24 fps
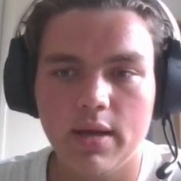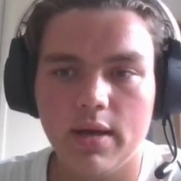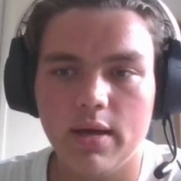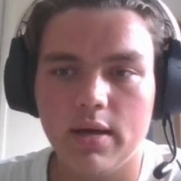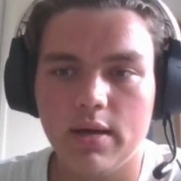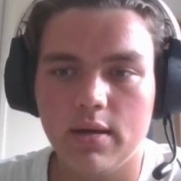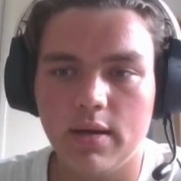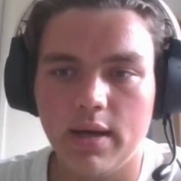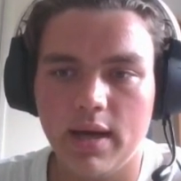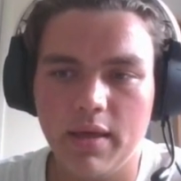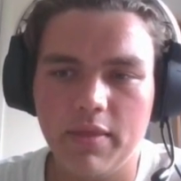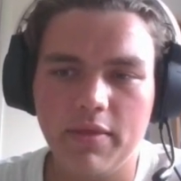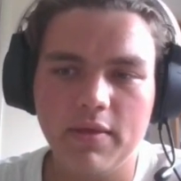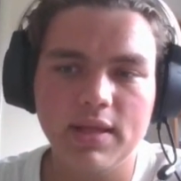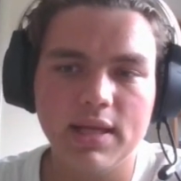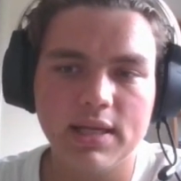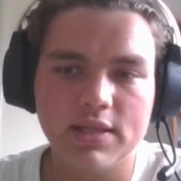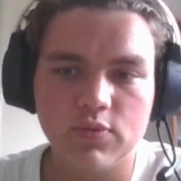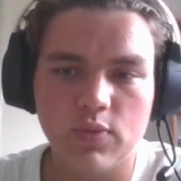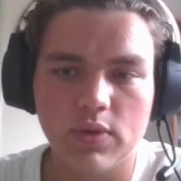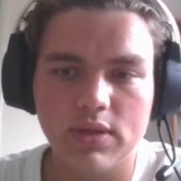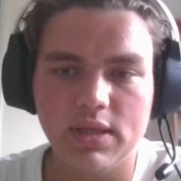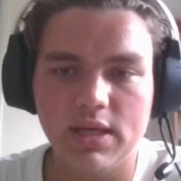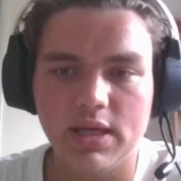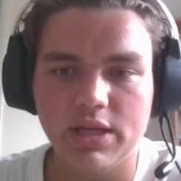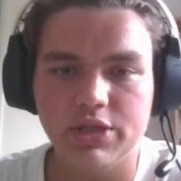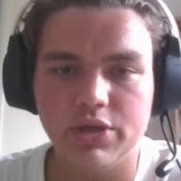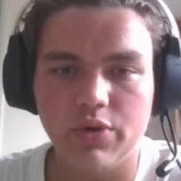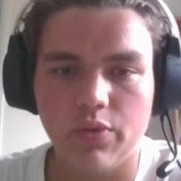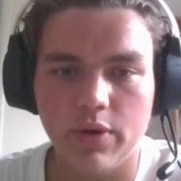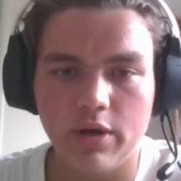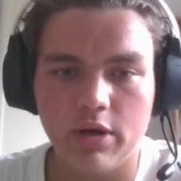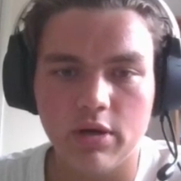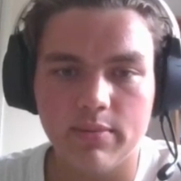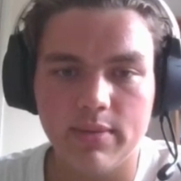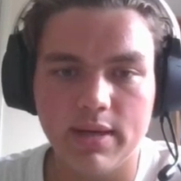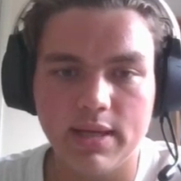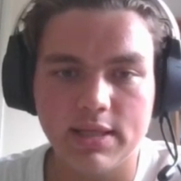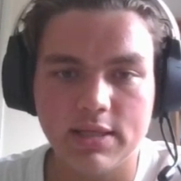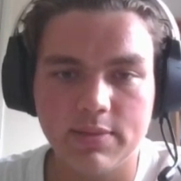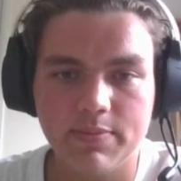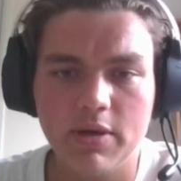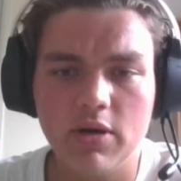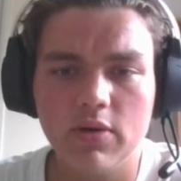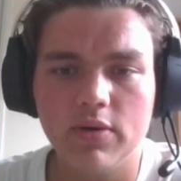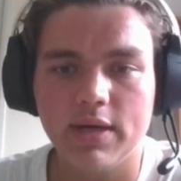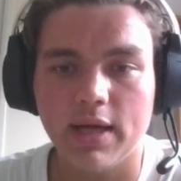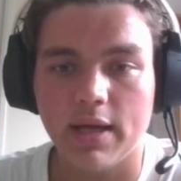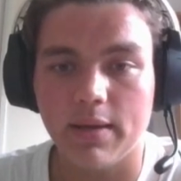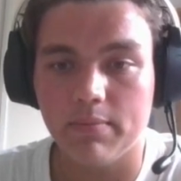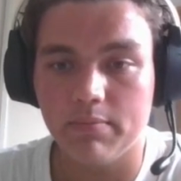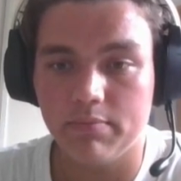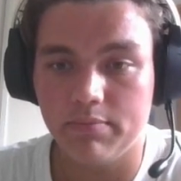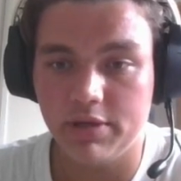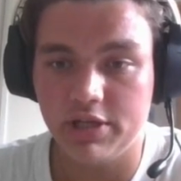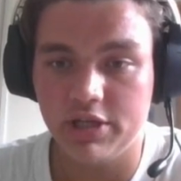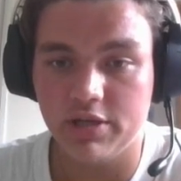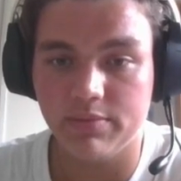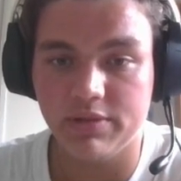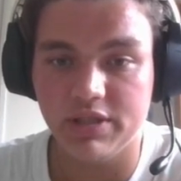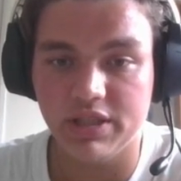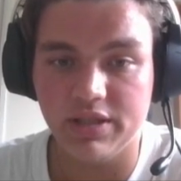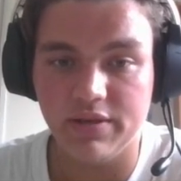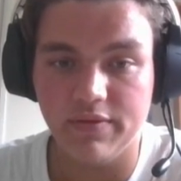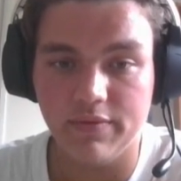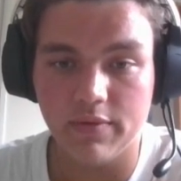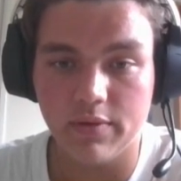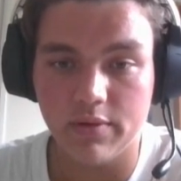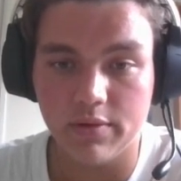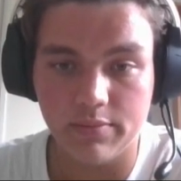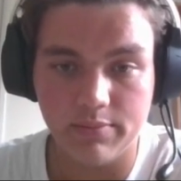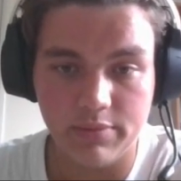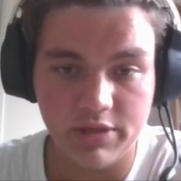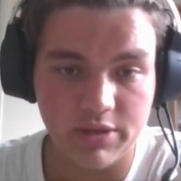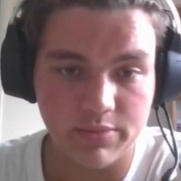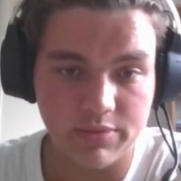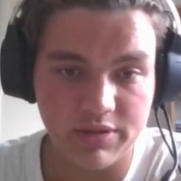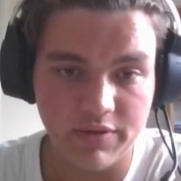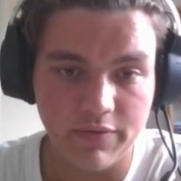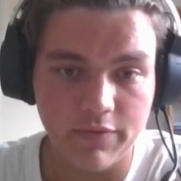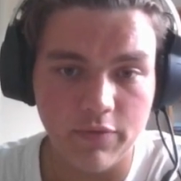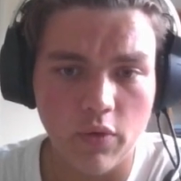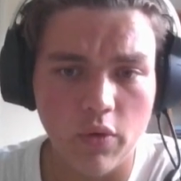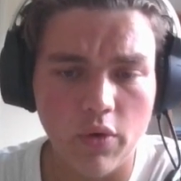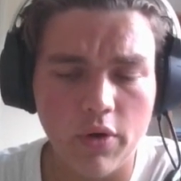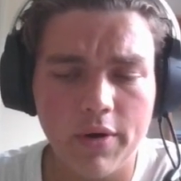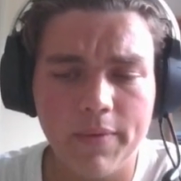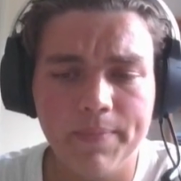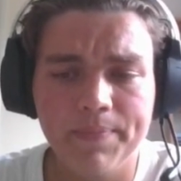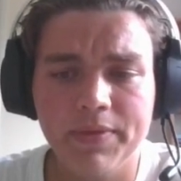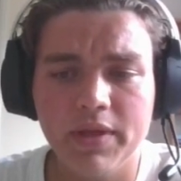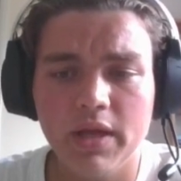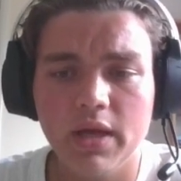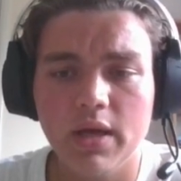I think that's what the engine recommends. But okay, bishop g4,